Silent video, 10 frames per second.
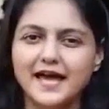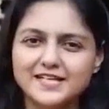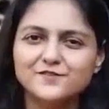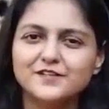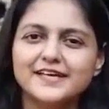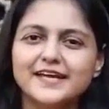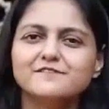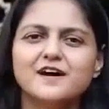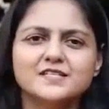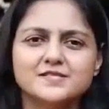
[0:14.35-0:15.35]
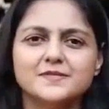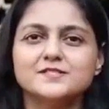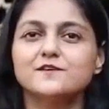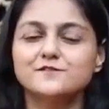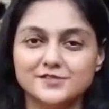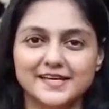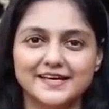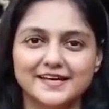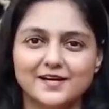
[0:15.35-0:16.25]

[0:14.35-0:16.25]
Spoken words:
As for the advancements of today,